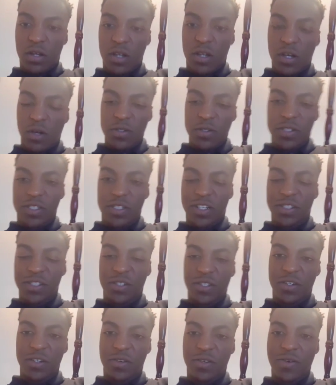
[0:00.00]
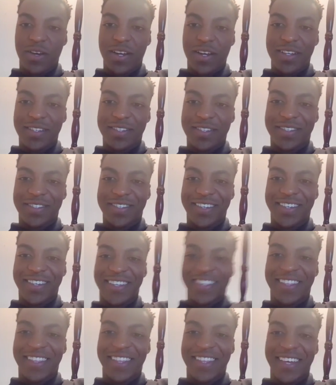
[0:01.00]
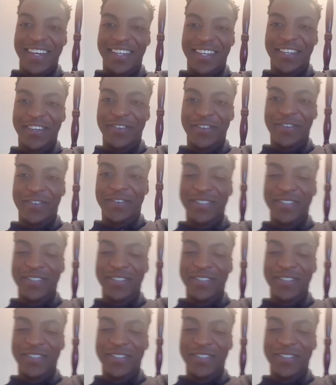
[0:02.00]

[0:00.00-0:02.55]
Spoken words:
Oh, Josh, you're the greatest. Thank you.